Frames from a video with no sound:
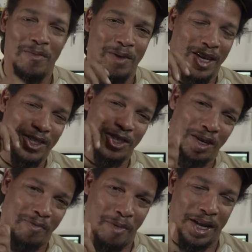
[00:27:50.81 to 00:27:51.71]
because you
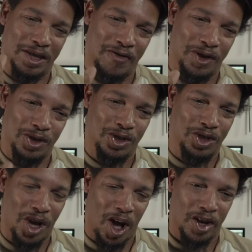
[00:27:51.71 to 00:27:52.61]
can break the fish's
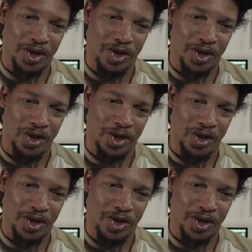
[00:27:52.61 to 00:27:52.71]
jaw.